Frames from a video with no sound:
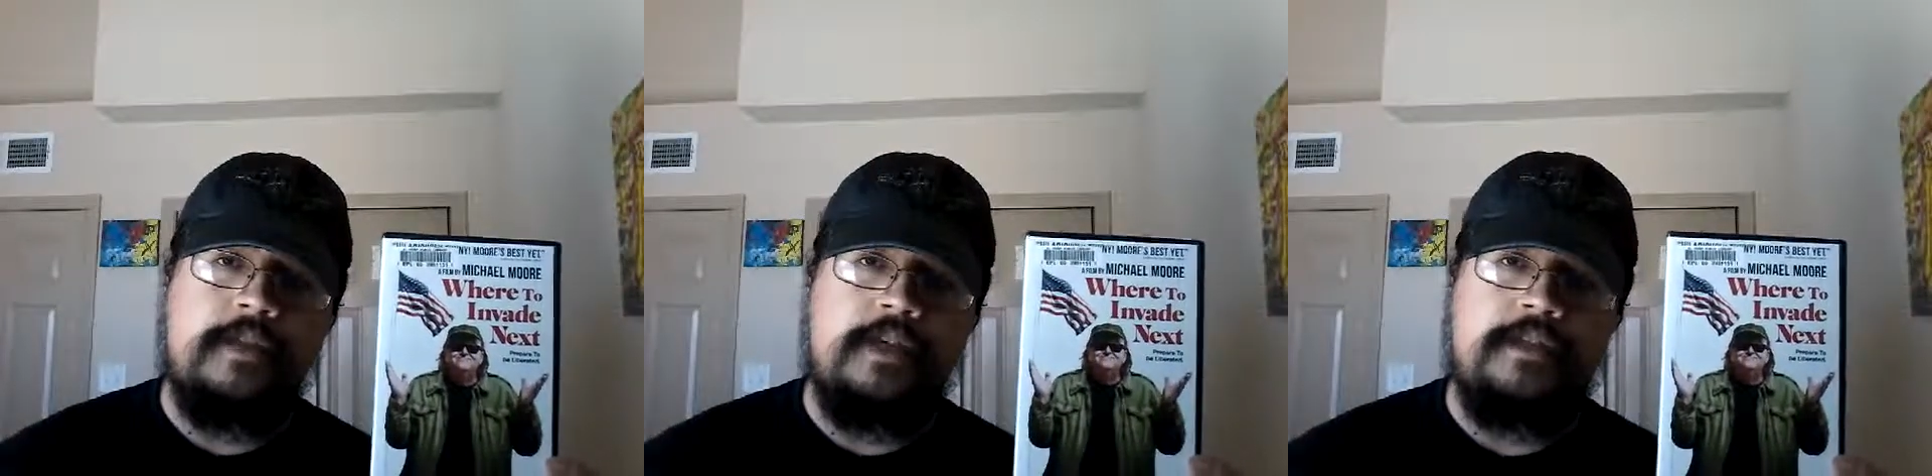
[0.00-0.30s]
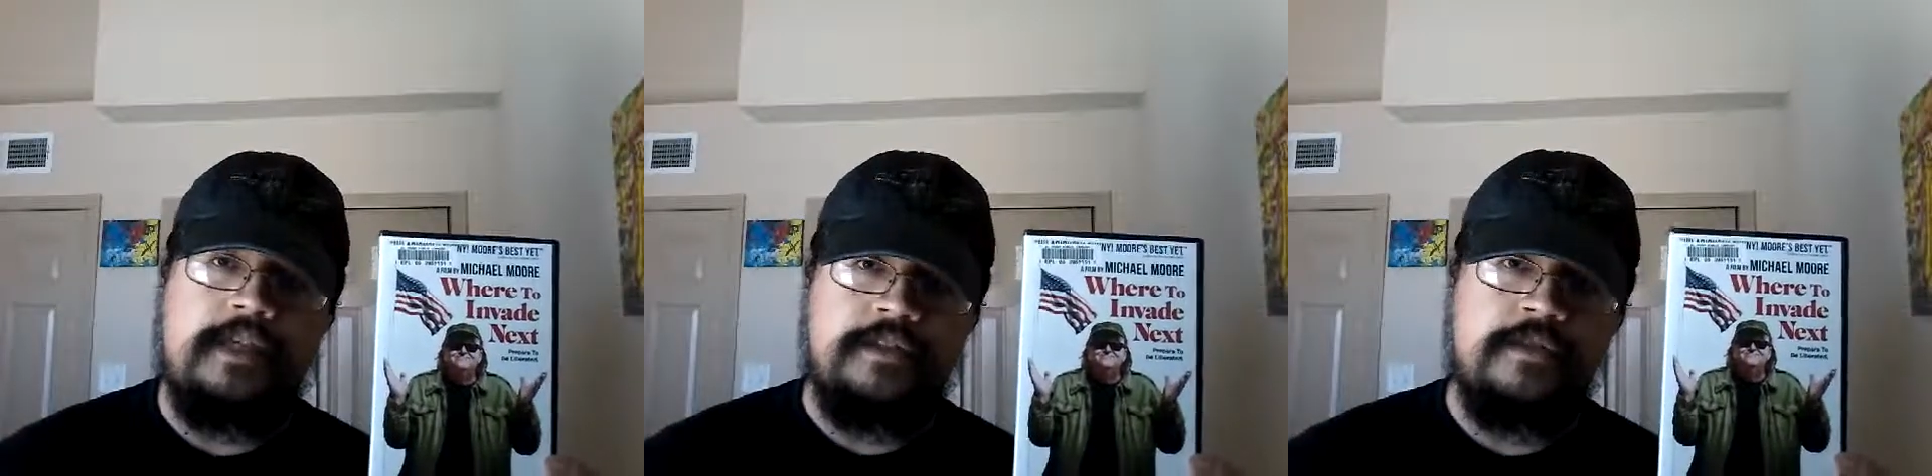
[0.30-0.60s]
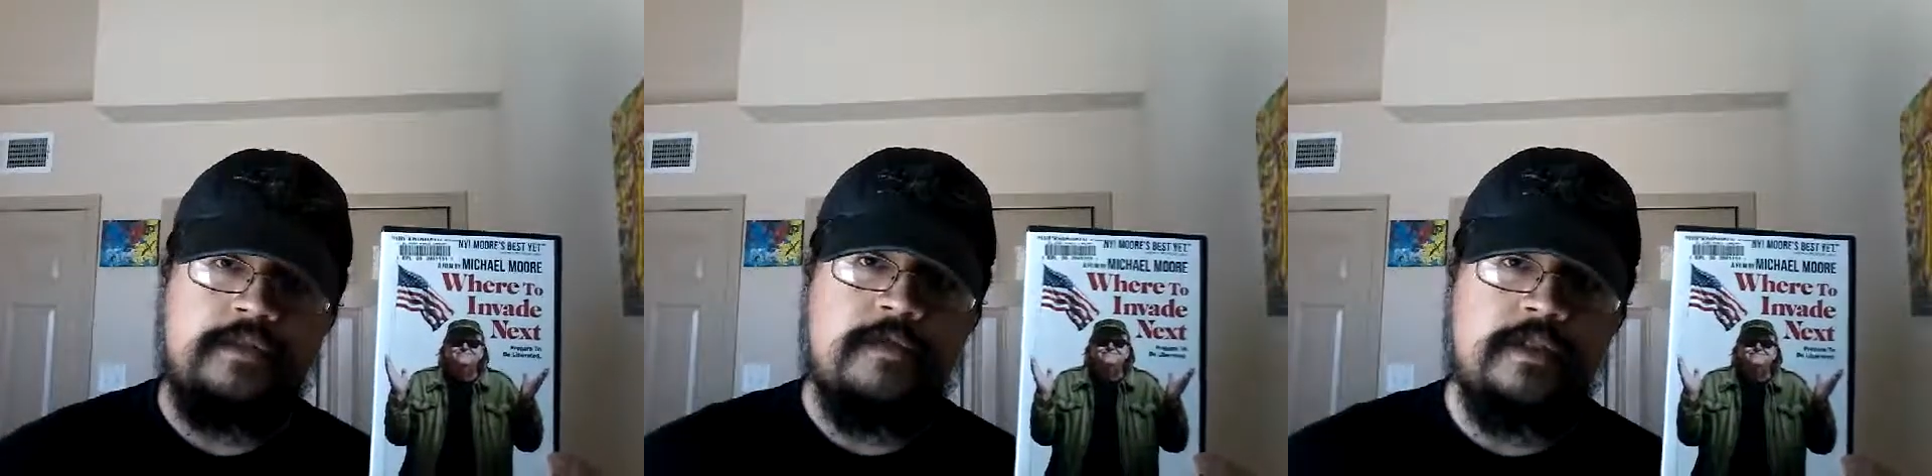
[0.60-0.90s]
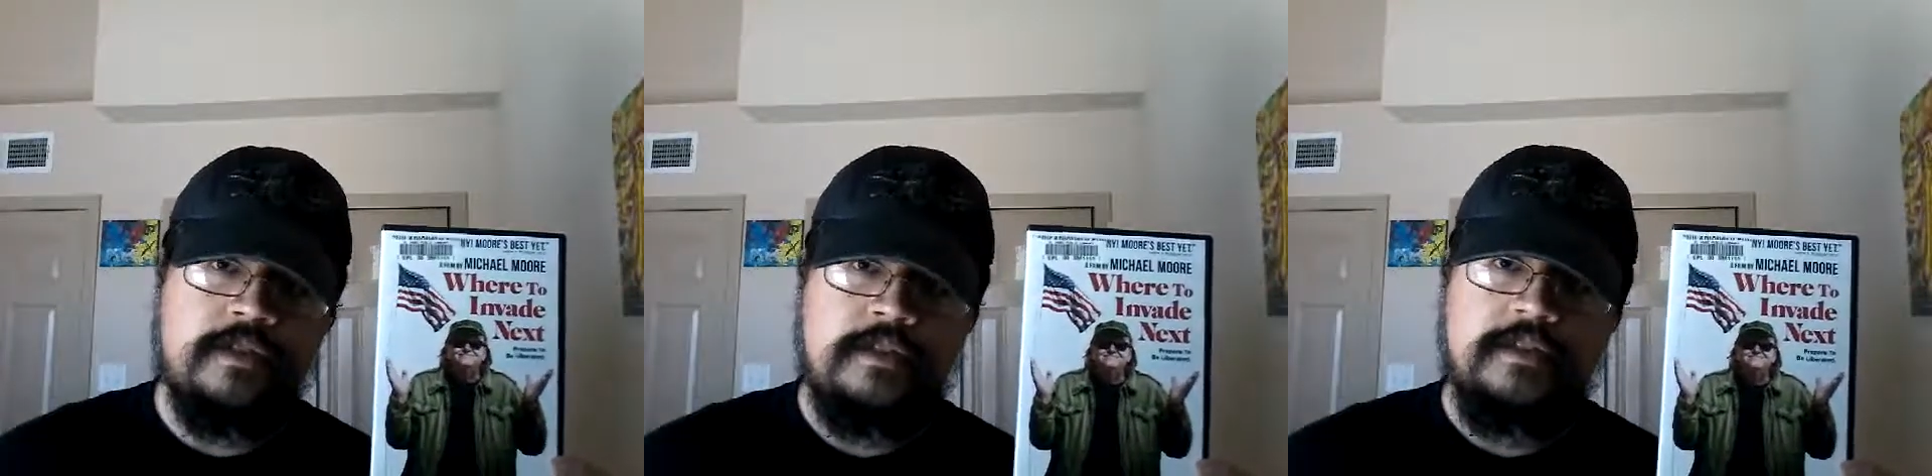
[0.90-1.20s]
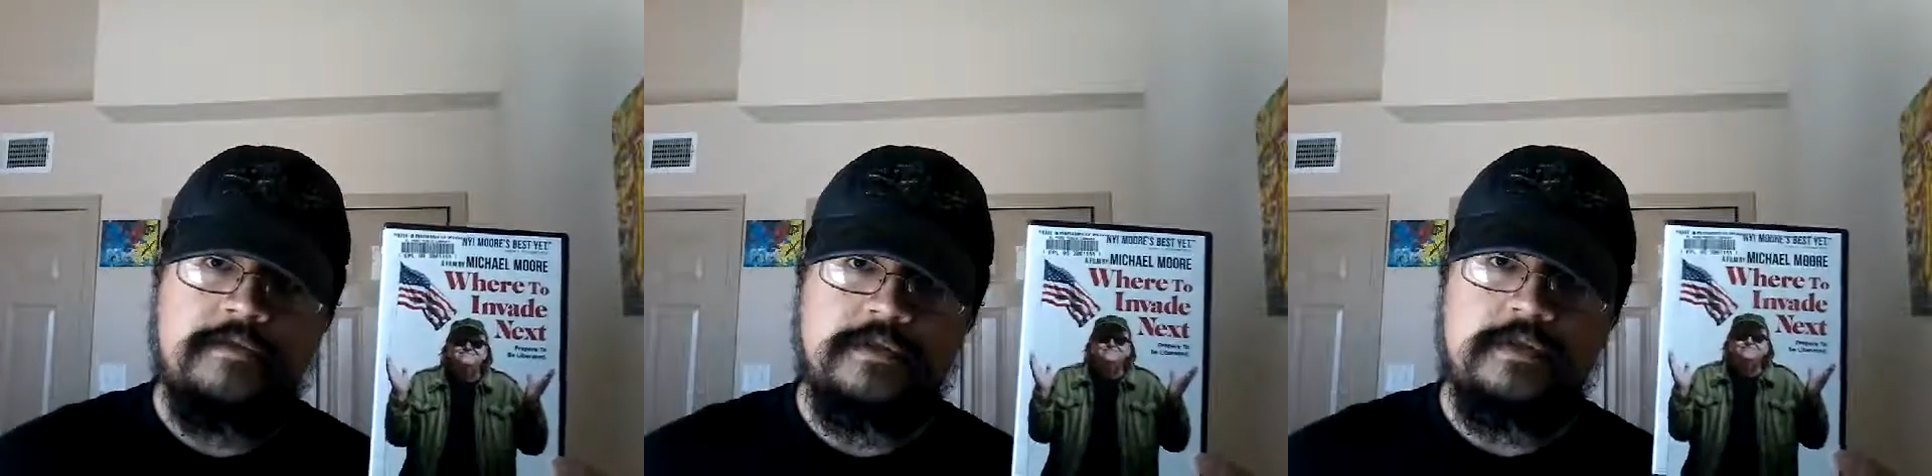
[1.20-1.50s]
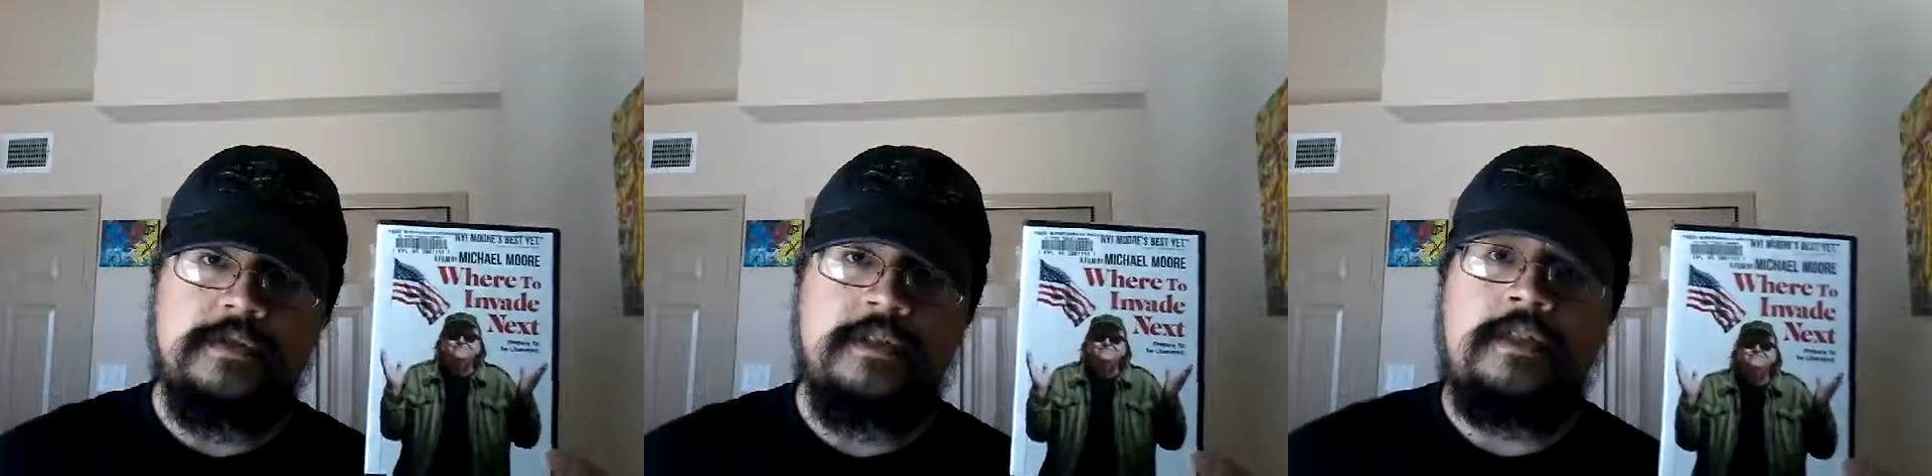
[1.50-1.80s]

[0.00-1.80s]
at the university level.